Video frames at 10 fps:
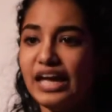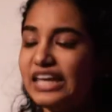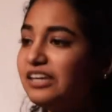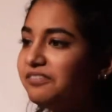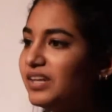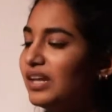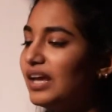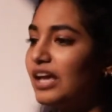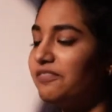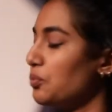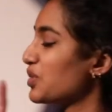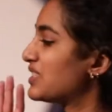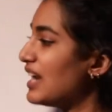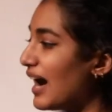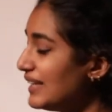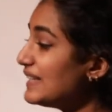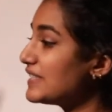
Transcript: Even if it was 90